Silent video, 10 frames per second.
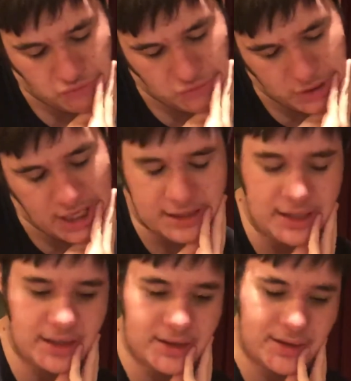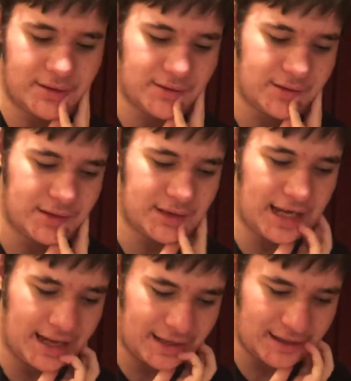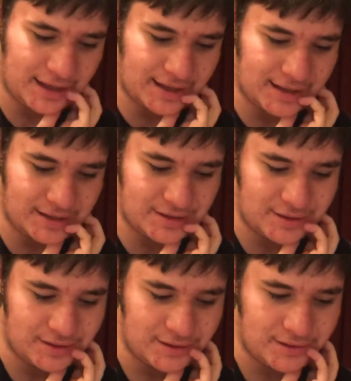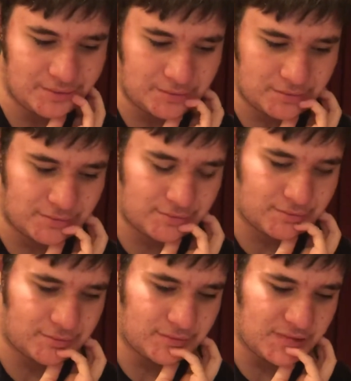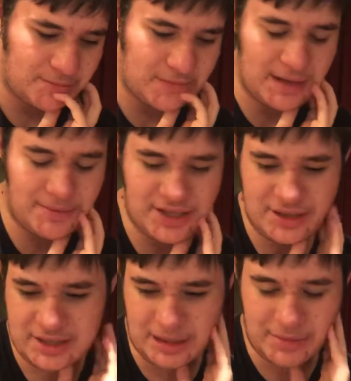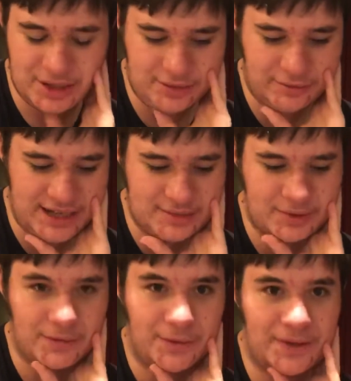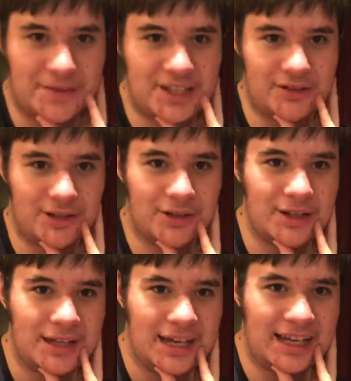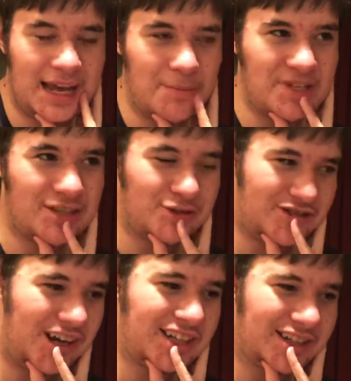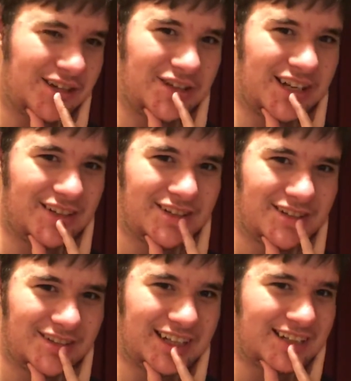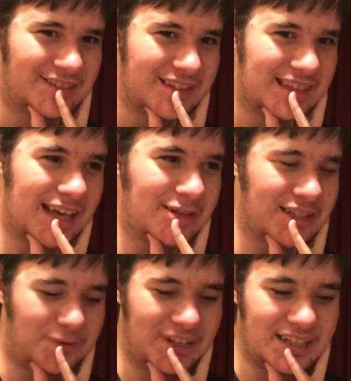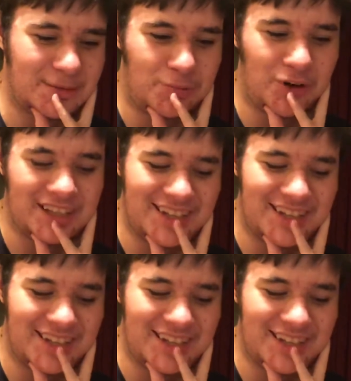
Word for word: yeah, I think that and maybe some other random level 5 synchro. It can't be too strong though, you know? Like, exactly. That would defeat the point.